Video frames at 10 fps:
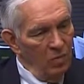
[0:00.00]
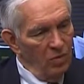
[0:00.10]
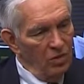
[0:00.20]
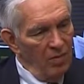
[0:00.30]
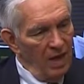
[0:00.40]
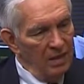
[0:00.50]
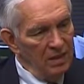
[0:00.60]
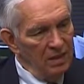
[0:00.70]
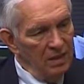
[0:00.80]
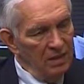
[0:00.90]
was about
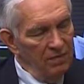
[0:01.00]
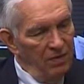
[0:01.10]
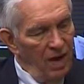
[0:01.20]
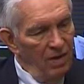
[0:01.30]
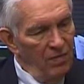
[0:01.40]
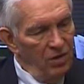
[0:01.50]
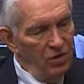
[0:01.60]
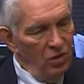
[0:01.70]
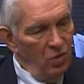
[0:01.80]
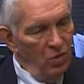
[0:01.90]
5
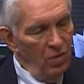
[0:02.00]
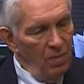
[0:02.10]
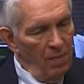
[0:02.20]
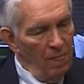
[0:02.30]
years old.